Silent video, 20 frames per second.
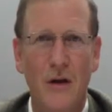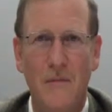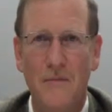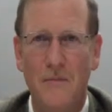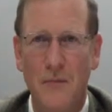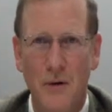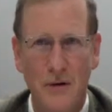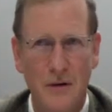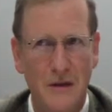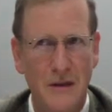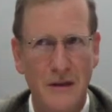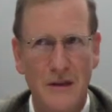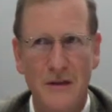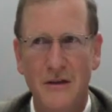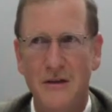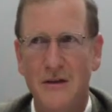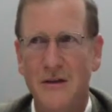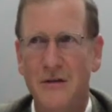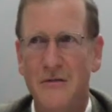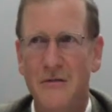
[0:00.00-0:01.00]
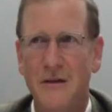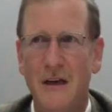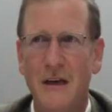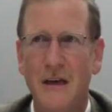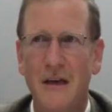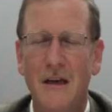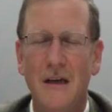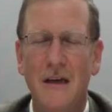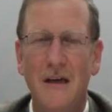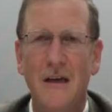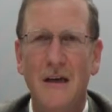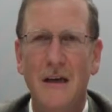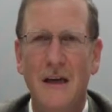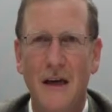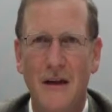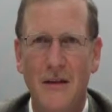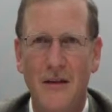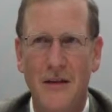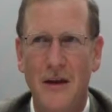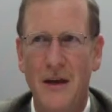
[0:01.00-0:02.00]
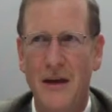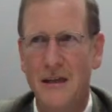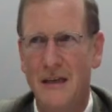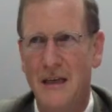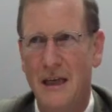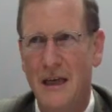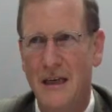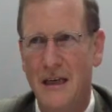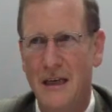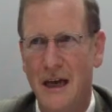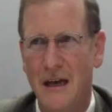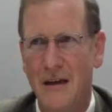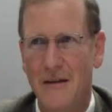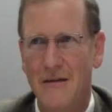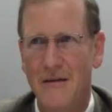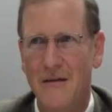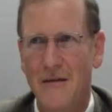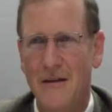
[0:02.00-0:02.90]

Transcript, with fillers: he post surgery and things like that,